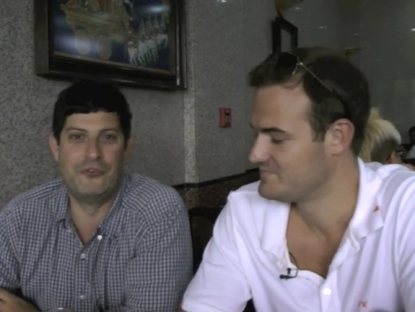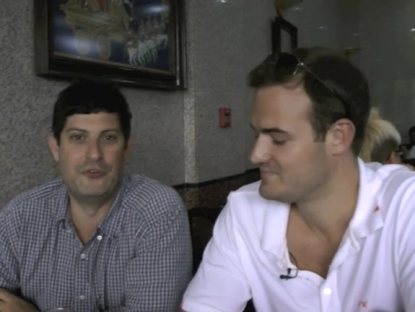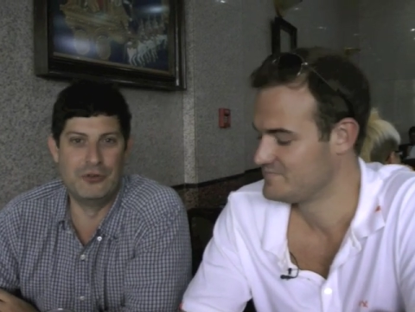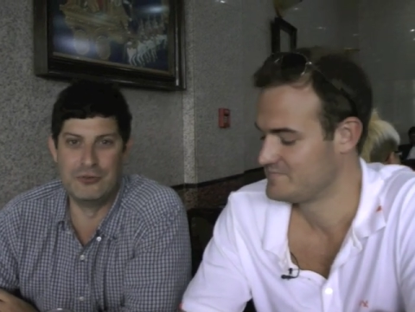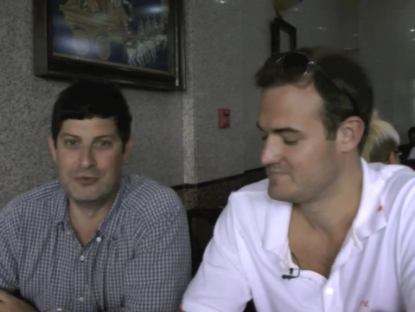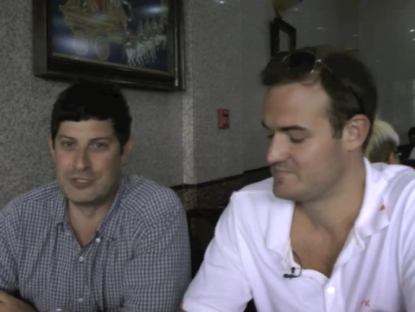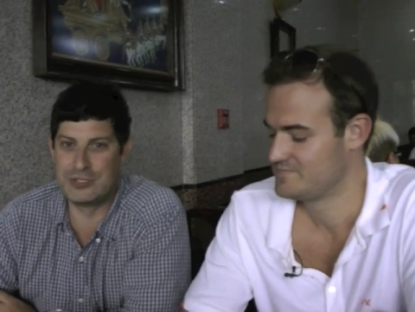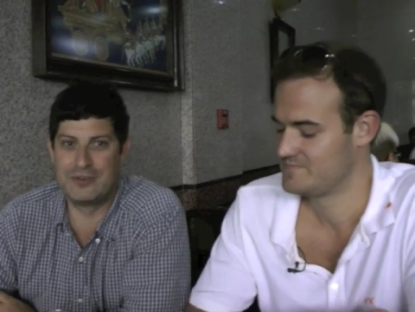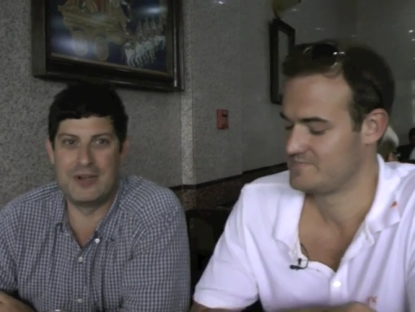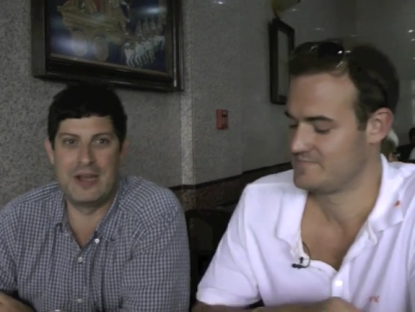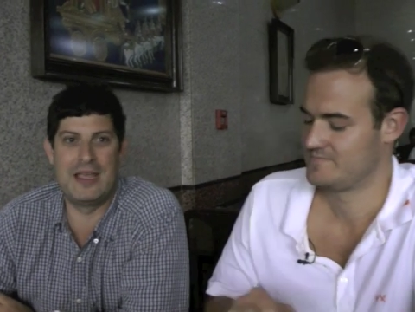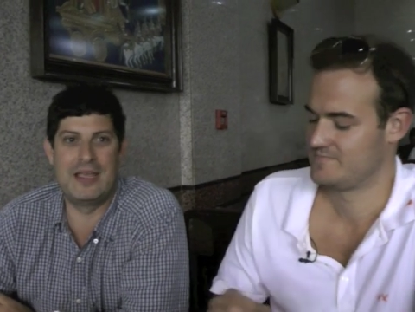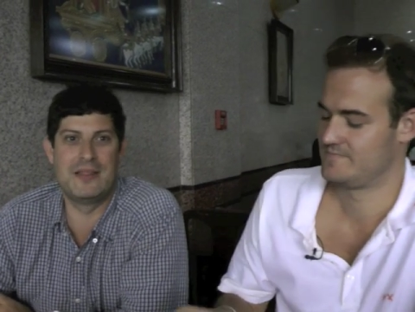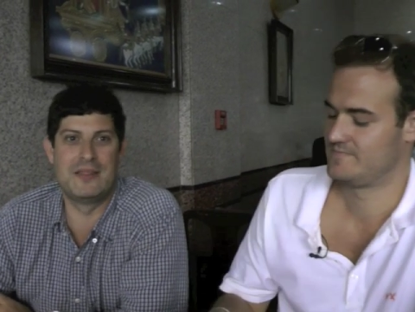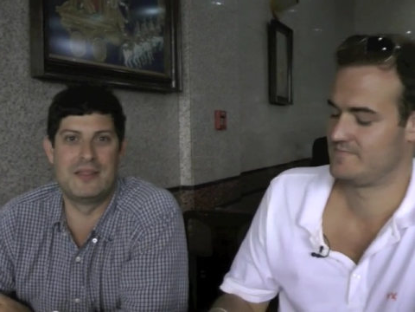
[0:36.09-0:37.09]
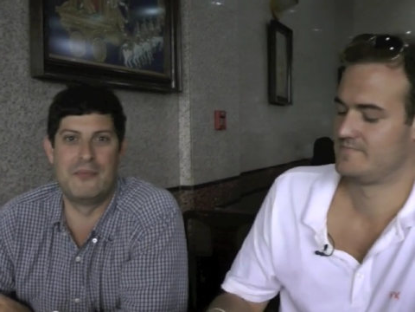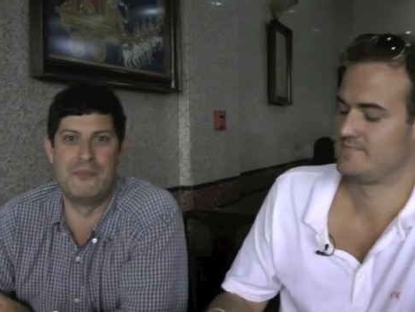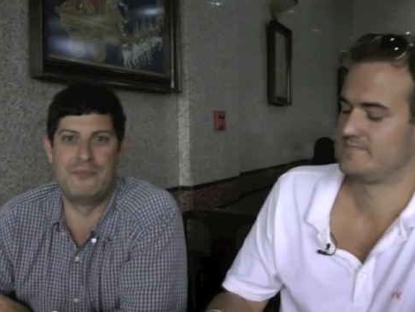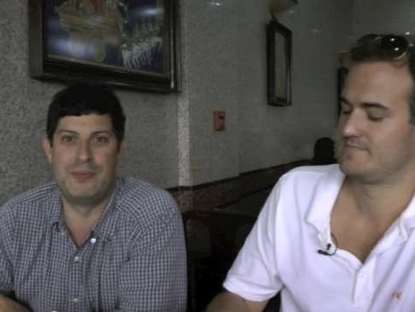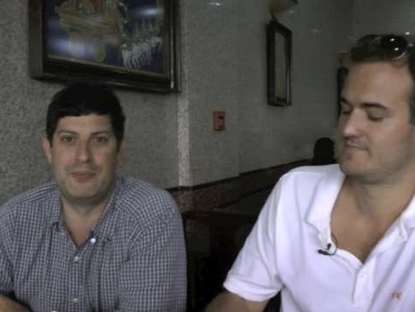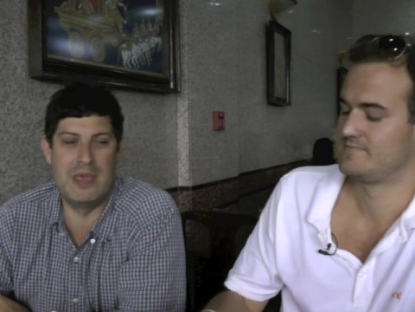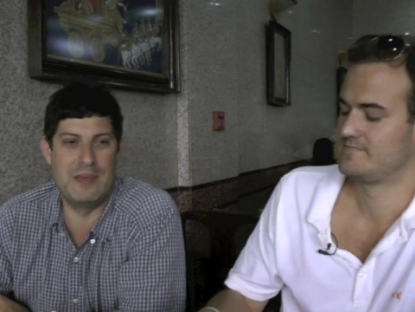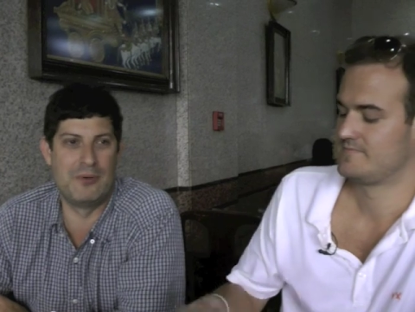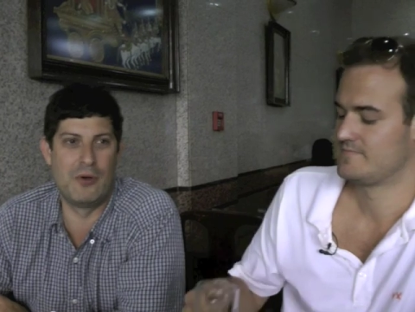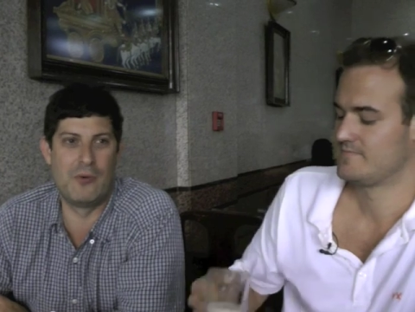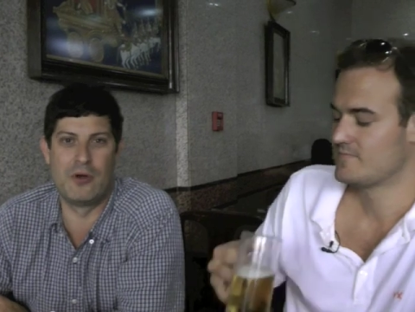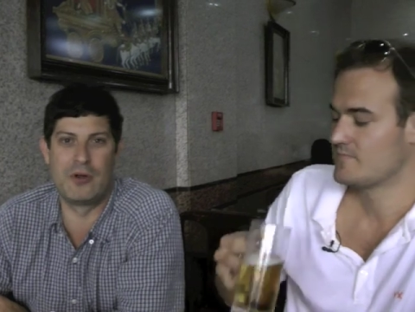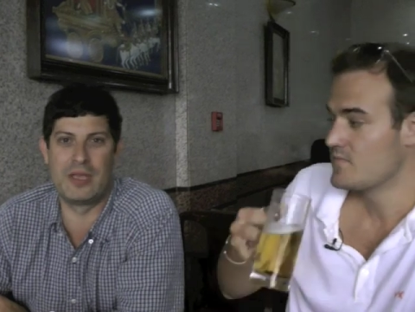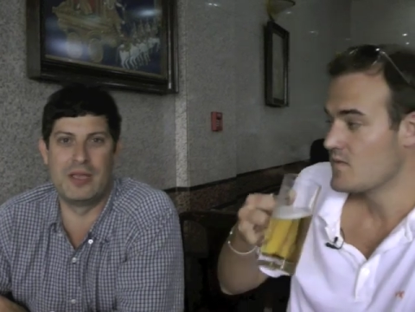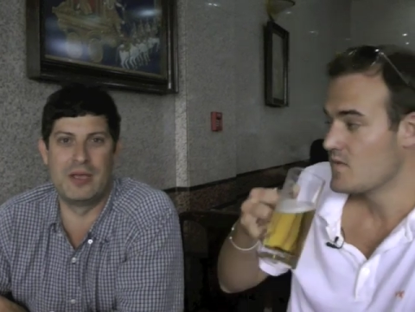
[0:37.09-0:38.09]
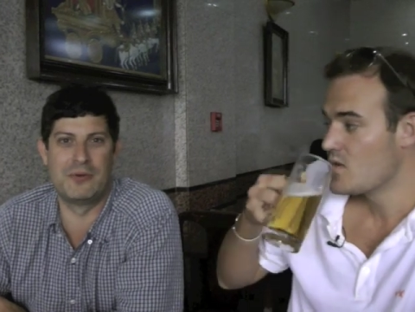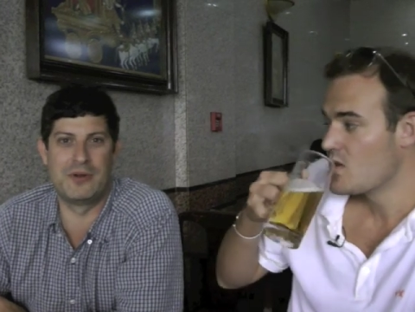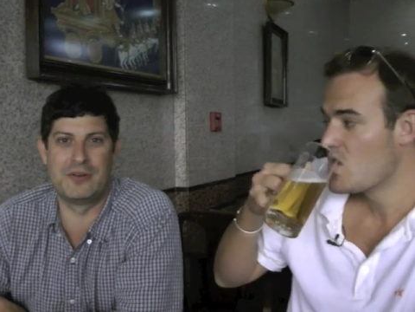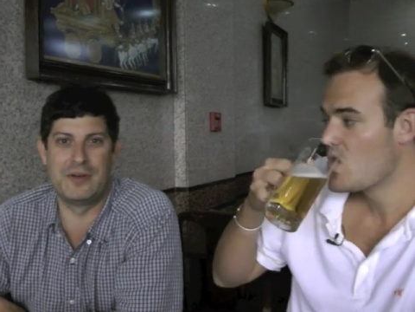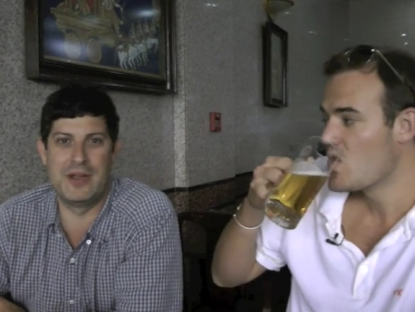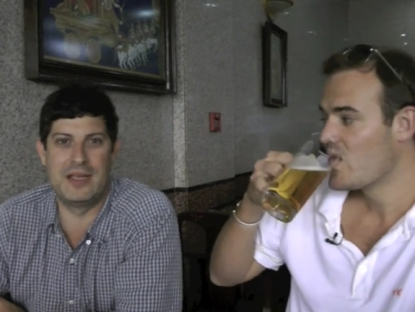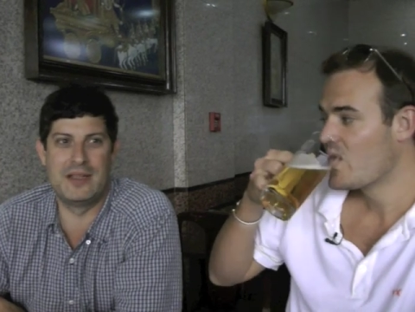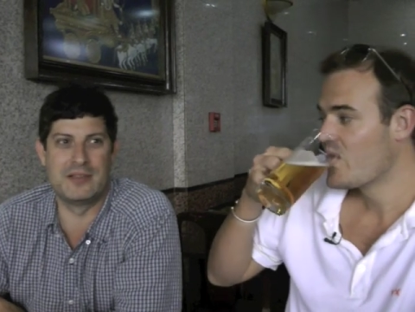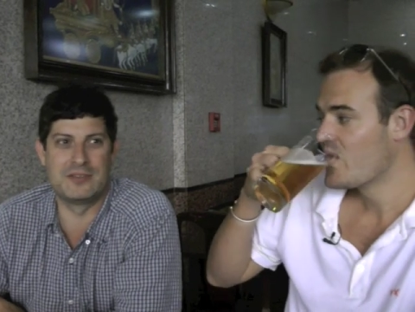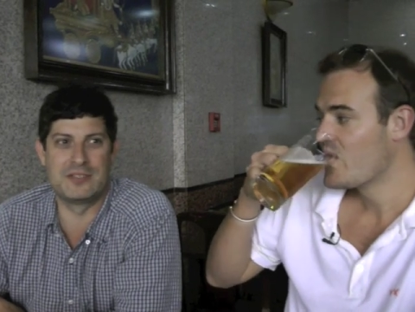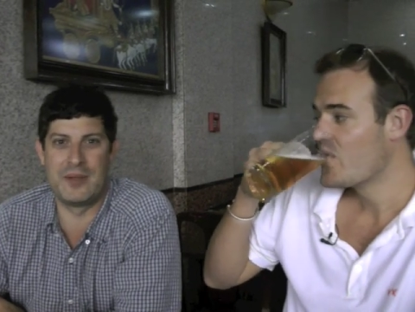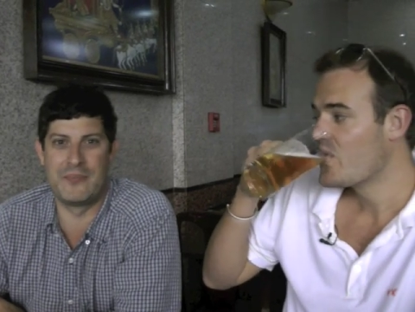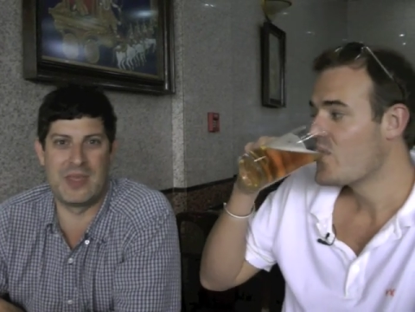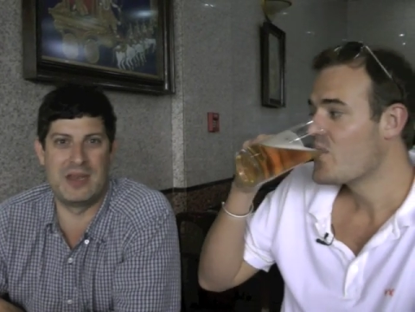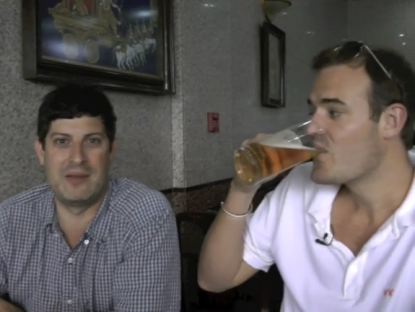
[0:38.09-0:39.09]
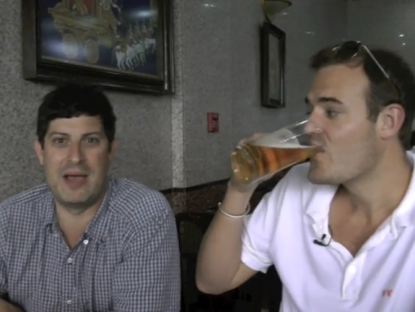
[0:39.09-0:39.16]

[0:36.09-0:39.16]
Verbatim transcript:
Speaker 1: The food was great. The people working it were great. There's something